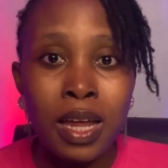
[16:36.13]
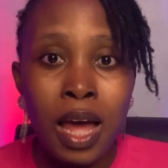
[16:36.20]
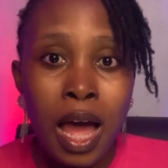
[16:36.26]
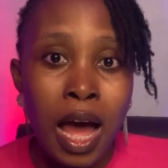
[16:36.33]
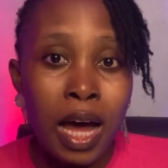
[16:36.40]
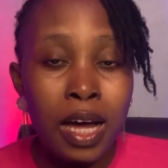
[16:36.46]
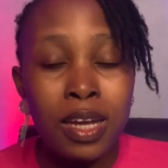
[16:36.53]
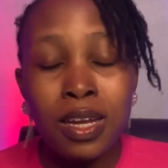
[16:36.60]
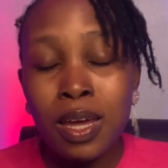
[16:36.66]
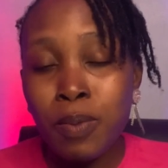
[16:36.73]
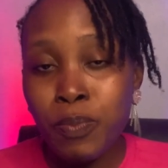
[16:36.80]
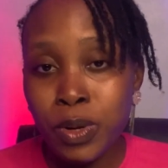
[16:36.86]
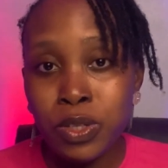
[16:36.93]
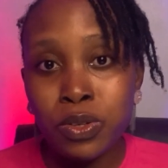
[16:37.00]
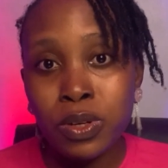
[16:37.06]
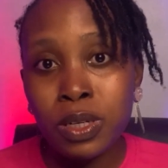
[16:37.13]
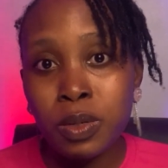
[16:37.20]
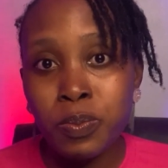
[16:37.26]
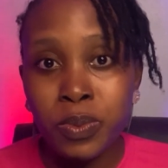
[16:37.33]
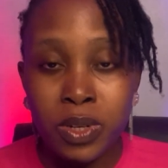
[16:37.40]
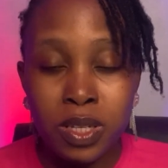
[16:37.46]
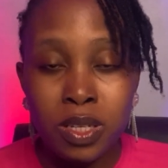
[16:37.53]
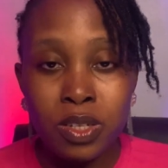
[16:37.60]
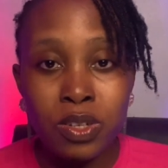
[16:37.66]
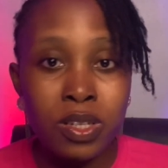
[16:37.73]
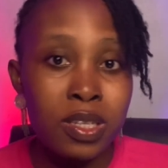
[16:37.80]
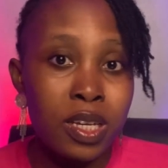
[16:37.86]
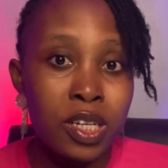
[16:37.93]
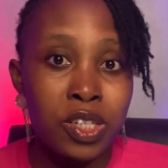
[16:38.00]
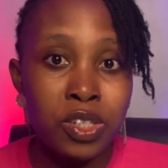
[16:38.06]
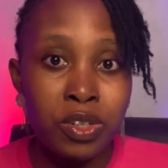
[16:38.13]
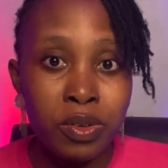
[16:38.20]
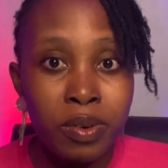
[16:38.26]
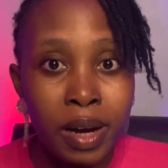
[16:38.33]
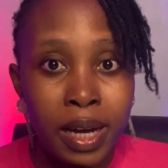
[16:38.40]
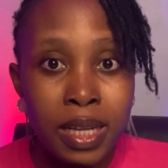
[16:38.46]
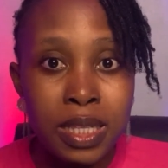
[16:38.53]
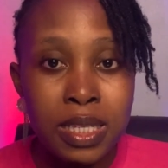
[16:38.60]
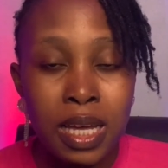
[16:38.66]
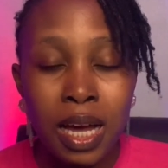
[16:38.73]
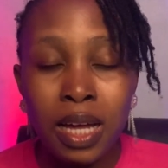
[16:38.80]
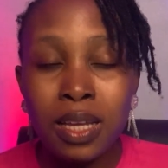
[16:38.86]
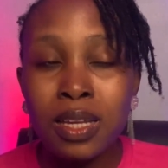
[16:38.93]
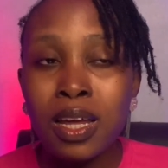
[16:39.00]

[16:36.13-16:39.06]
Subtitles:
and a particular person just said she writes, and